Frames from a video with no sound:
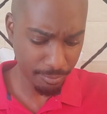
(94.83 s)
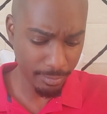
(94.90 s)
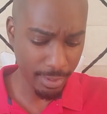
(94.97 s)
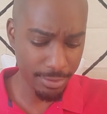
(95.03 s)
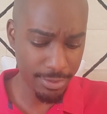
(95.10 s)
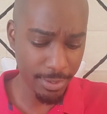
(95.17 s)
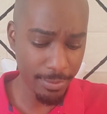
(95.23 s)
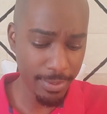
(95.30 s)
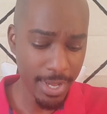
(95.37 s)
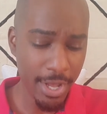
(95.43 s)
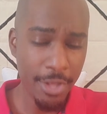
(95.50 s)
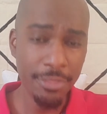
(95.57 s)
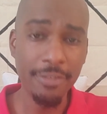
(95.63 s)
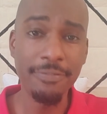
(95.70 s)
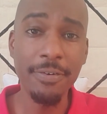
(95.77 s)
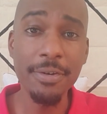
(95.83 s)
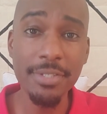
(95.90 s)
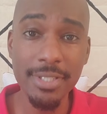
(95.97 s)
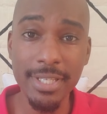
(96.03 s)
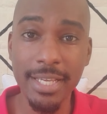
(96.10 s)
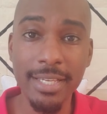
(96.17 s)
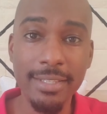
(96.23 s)
So the
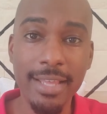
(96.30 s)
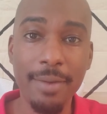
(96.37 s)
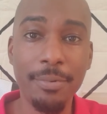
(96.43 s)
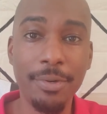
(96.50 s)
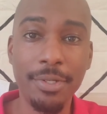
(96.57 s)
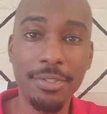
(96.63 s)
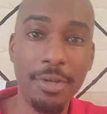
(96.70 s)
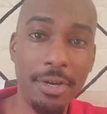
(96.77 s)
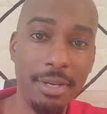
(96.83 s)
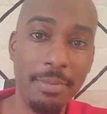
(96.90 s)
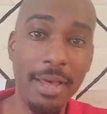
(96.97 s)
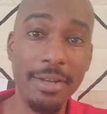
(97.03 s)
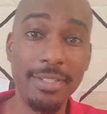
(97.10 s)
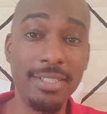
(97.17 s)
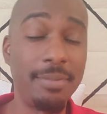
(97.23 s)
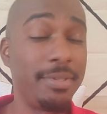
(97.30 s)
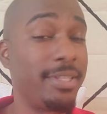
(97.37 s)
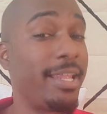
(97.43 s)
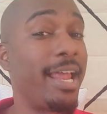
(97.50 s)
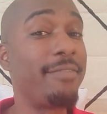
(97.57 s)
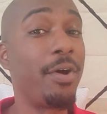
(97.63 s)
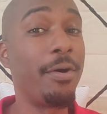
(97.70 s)
first thing that we're going to talk about is something
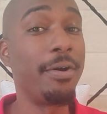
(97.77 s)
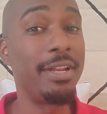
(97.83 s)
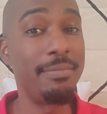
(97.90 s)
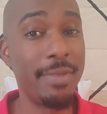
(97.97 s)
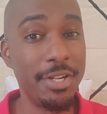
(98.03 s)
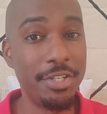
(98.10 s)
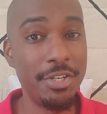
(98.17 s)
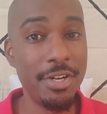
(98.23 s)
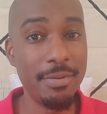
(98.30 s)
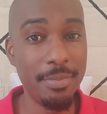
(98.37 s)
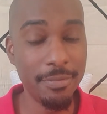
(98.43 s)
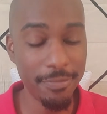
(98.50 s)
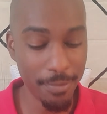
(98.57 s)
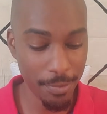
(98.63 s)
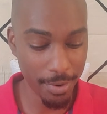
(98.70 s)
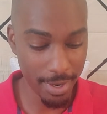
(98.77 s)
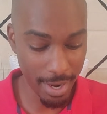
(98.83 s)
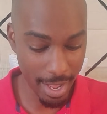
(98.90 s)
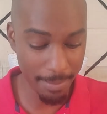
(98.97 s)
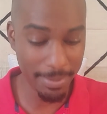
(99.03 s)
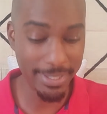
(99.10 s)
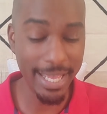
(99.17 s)
that I've already mentioned before,
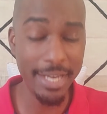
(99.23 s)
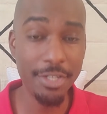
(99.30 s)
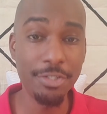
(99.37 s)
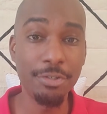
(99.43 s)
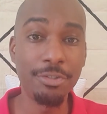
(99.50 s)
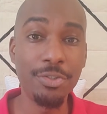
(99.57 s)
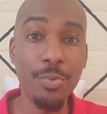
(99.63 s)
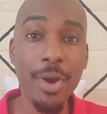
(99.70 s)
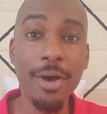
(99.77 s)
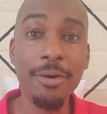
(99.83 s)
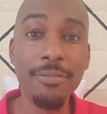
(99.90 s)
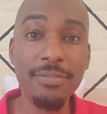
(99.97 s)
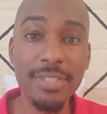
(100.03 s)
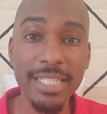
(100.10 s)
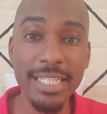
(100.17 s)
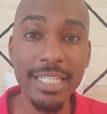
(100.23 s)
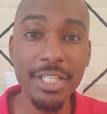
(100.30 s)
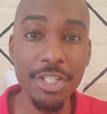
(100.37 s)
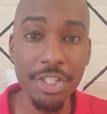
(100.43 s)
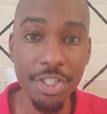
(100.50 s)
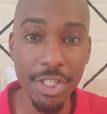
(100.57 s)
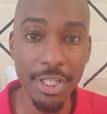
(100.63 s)
but that is your
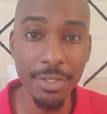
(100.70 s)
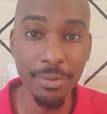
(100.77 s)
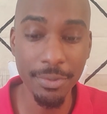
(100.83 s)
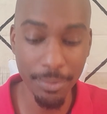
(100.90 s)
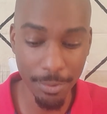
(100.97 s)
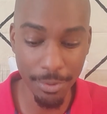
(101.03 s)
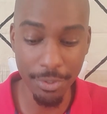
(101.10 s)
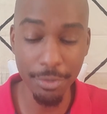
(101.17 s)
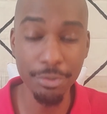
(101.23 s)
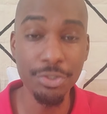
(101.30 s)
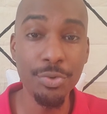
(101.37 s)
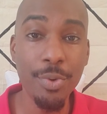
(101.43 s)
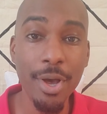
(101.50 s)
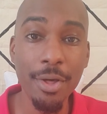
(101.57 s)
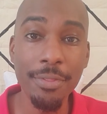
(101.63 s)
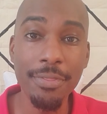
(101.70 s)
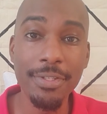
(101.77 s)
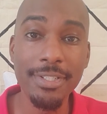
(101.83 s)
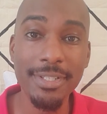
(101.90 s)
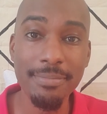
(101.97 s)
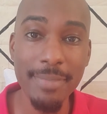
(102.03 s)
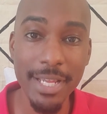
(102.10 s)
12D shield, or your
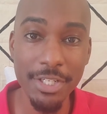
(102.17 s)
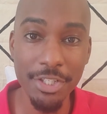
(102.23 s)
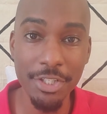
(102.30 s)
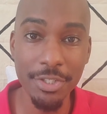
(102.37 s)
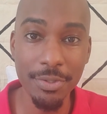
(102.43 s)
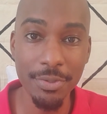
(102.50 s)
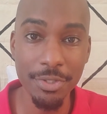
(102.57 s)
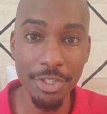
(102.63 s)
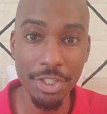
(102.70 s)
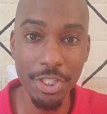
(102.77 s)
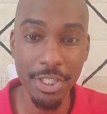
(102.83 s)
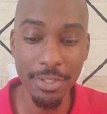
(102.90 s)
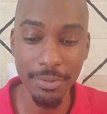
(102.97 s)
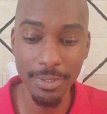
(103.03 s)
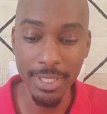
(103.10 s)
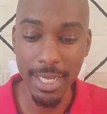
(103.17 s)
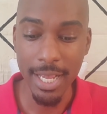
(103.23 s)
12th dimensional shield.